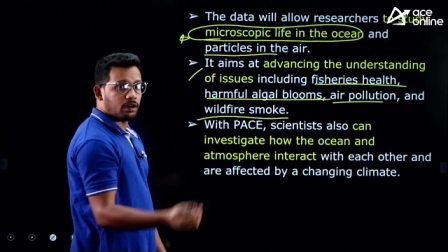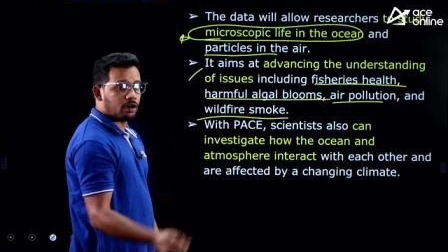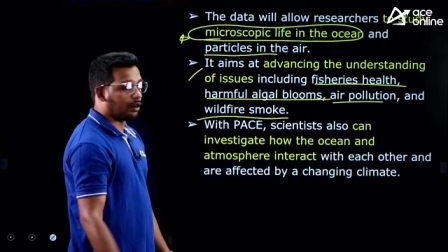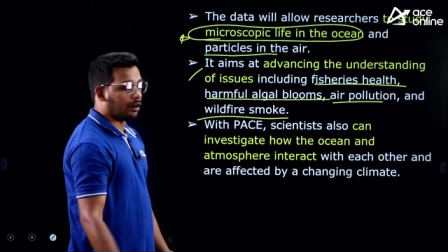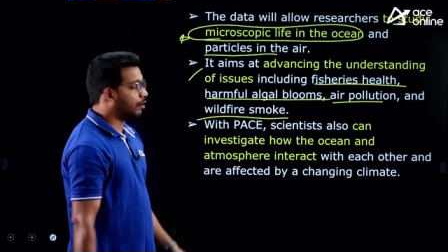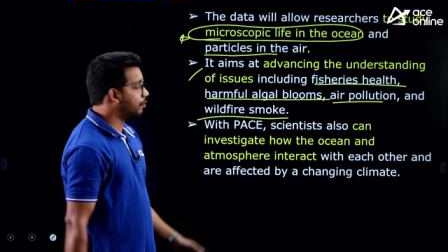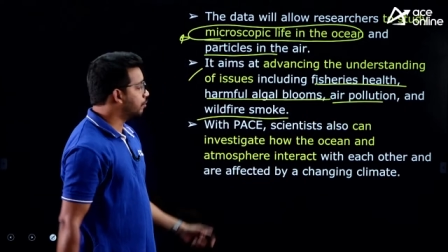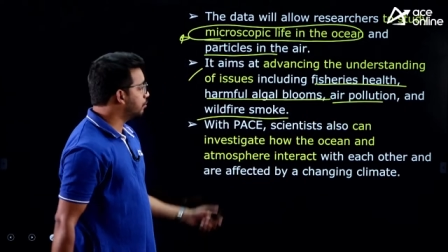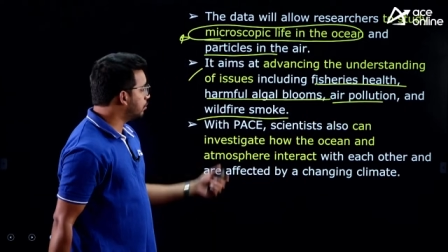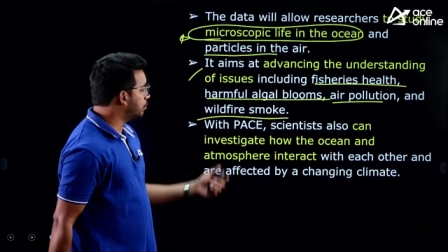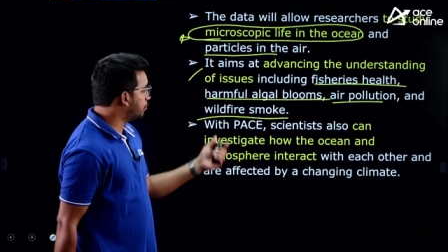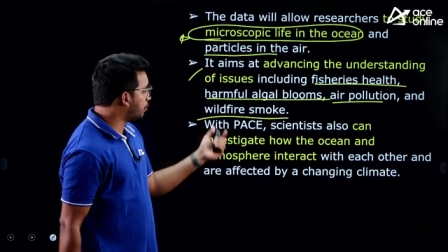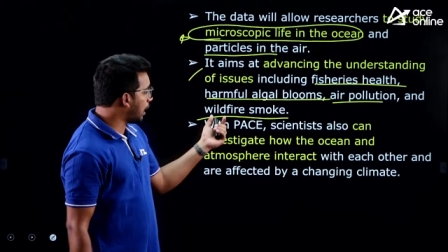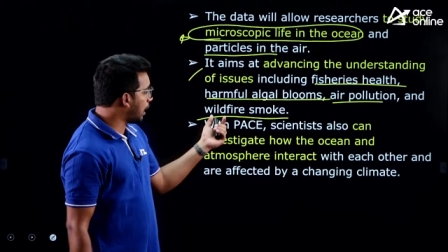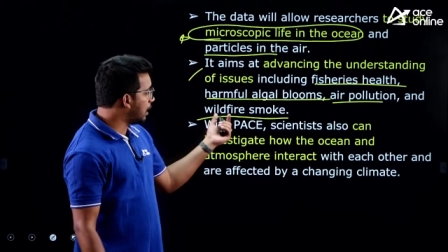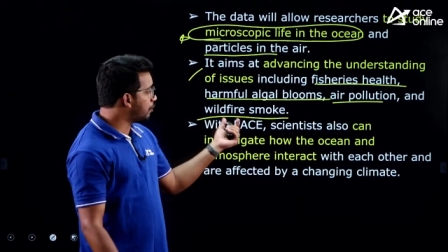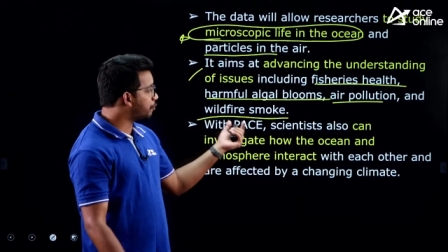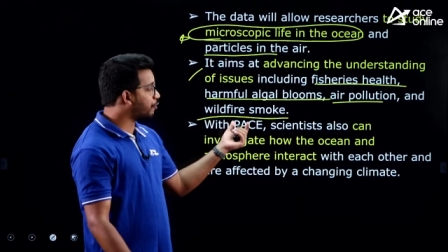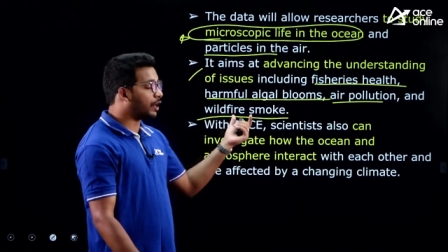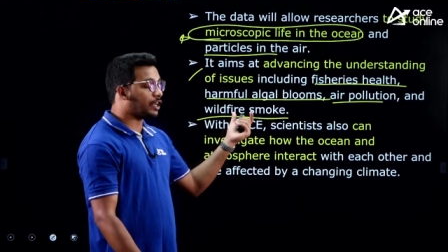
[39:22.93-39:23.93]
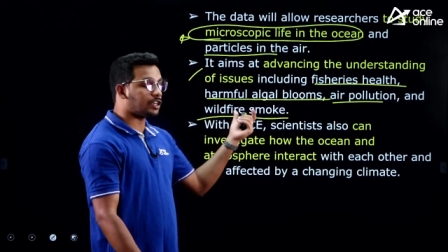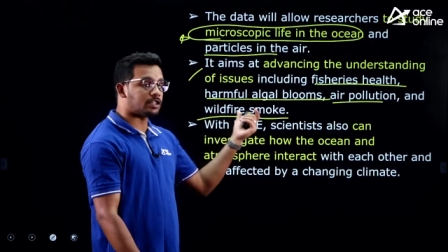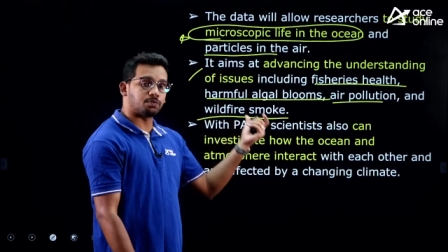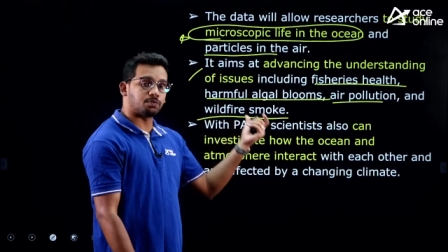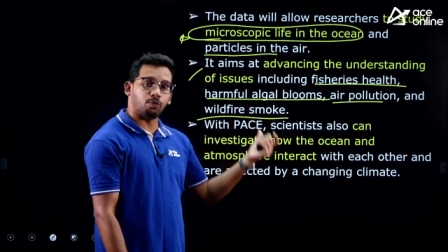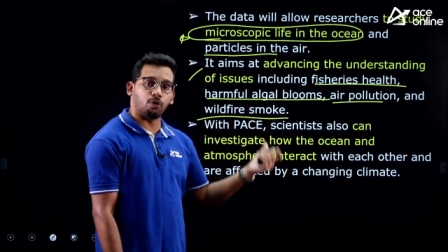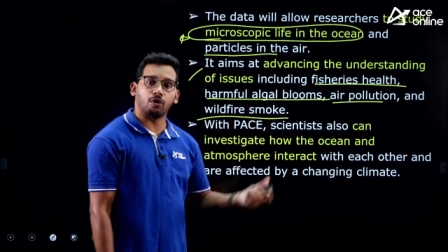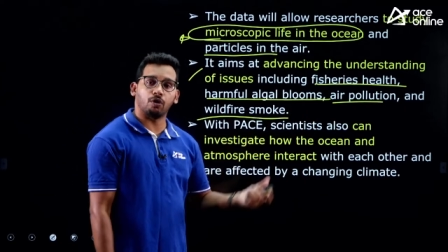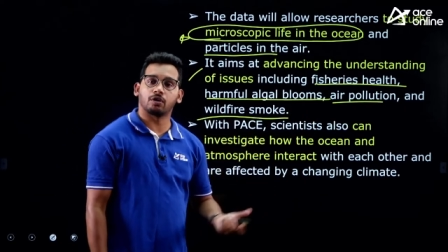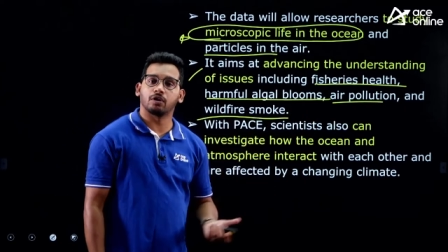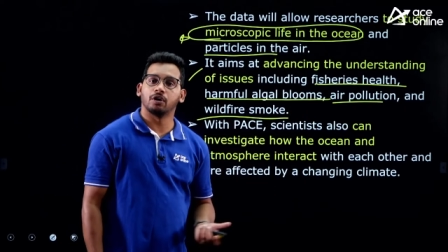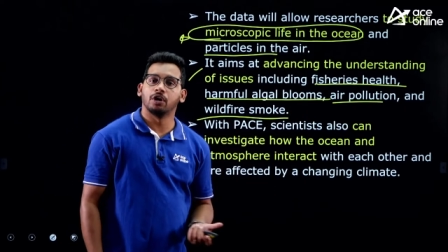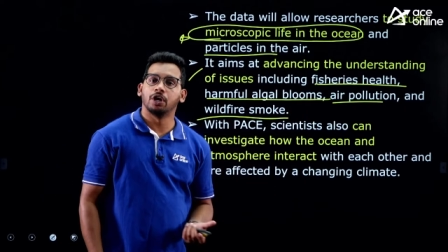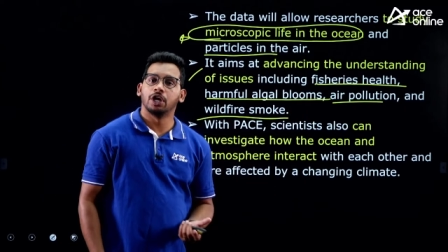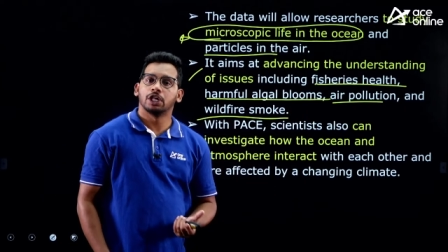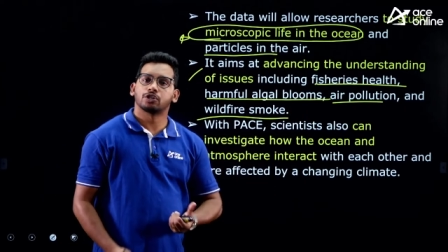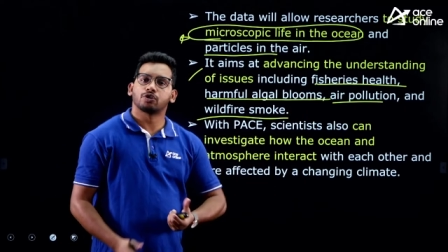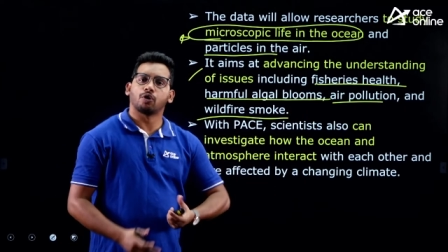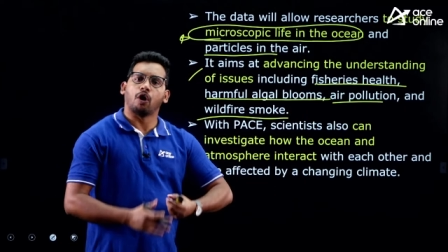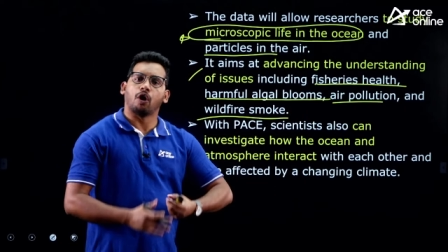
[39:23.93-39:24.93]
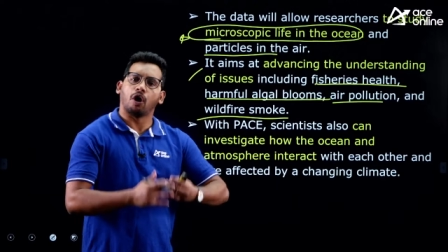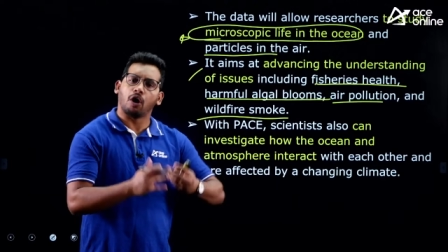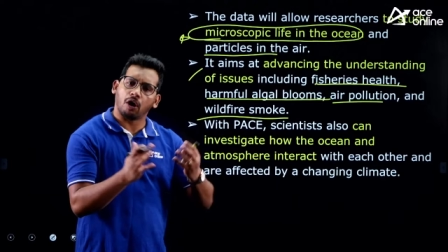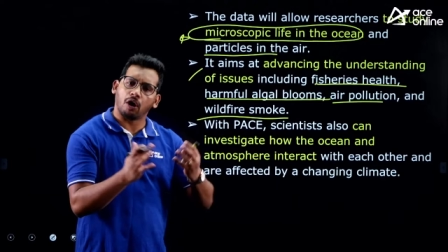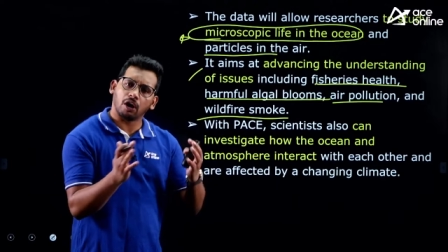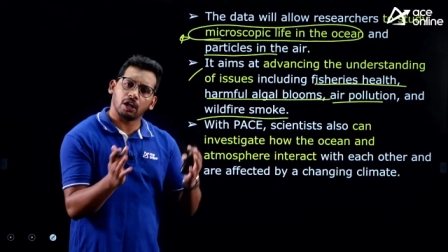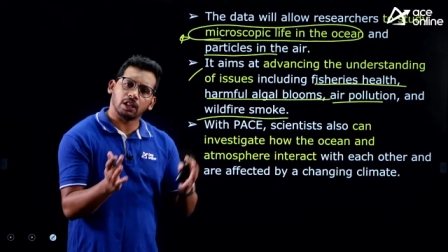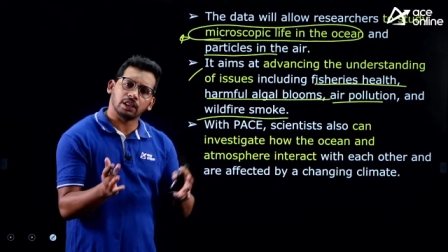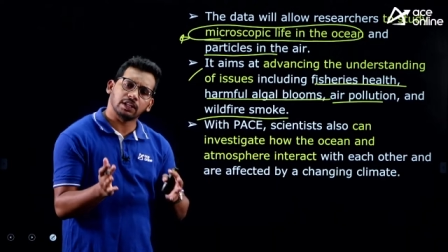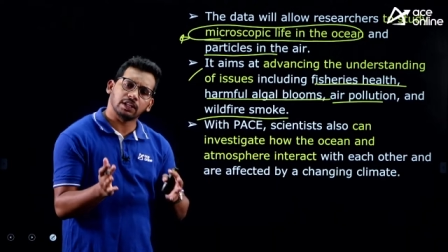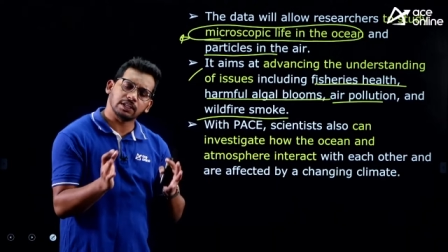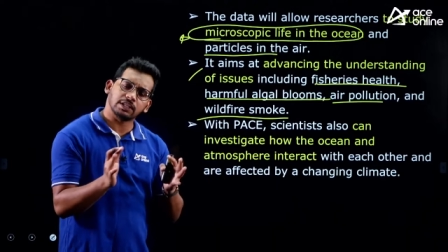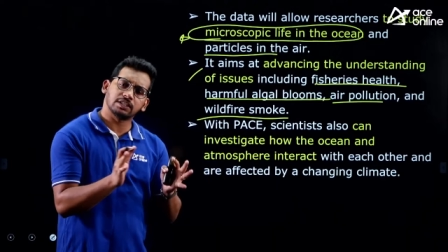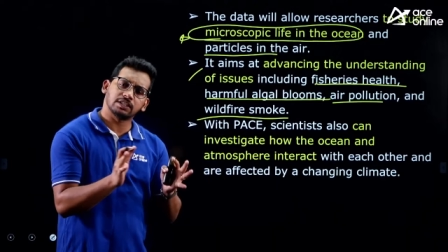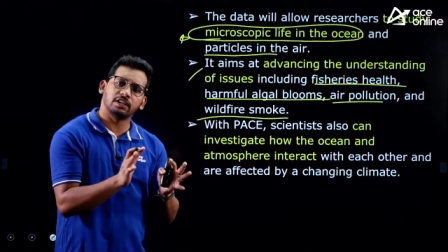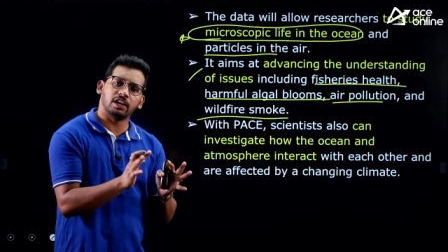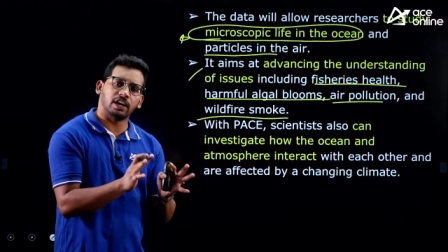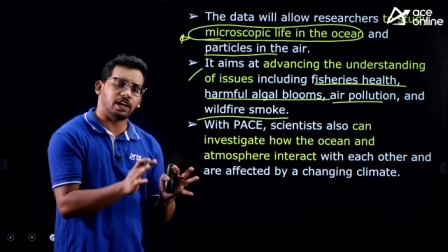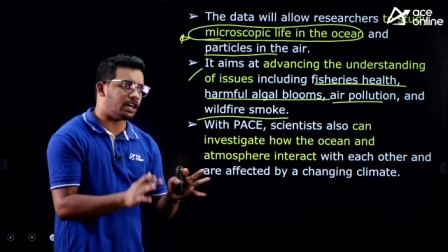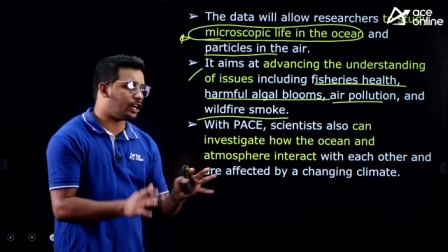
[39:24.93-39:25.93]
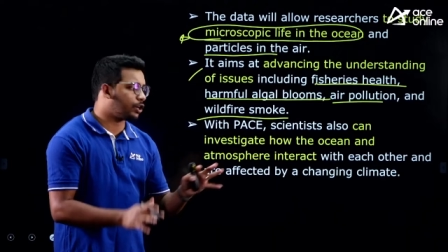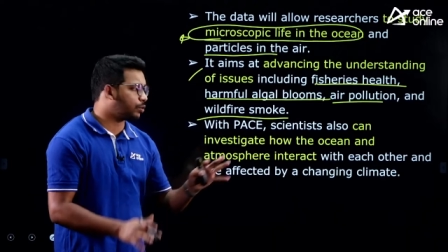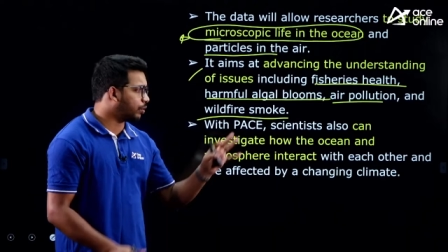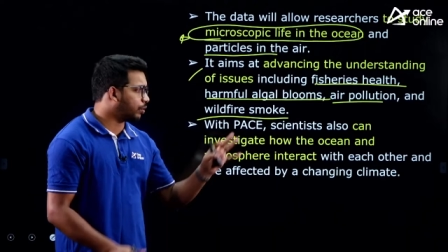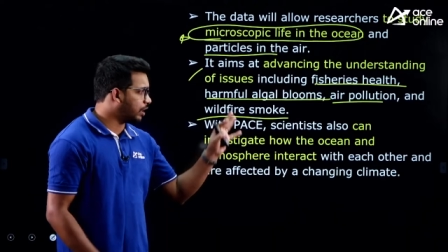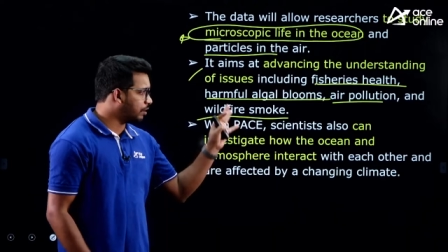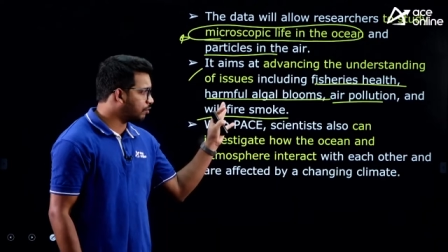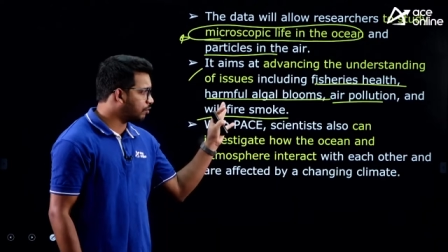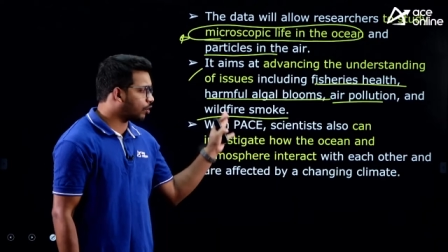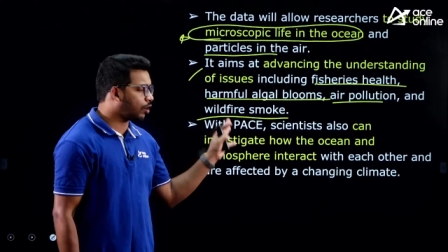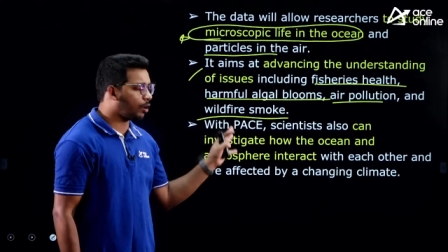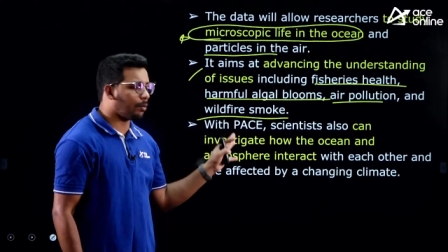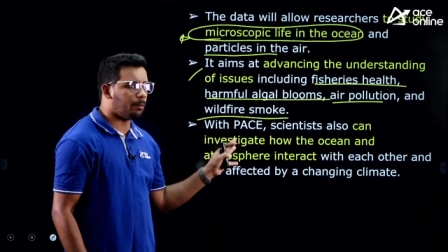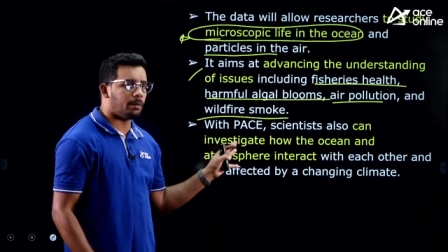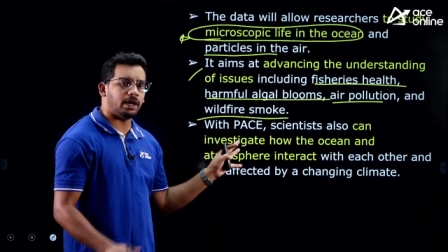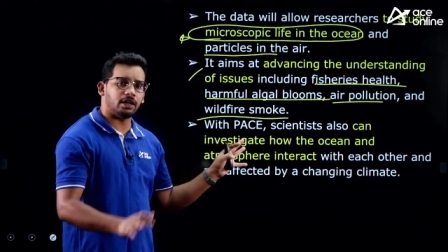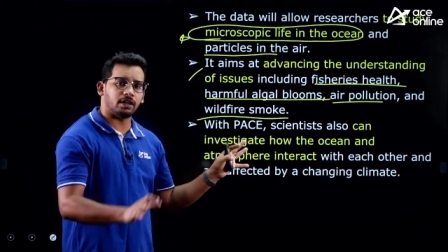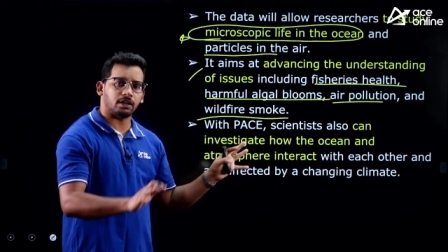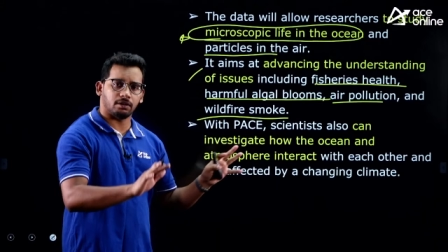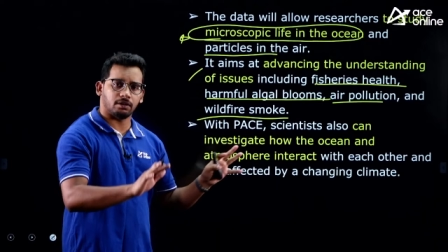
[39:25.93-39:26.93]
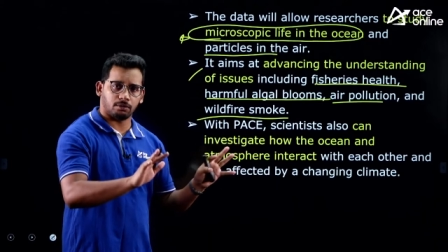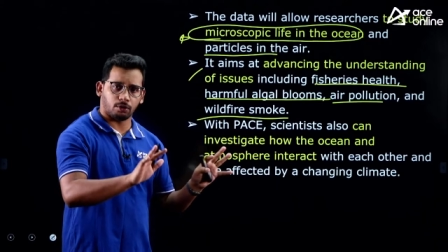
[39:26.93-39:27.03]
uh, wildfire smoke. So all this related to environment,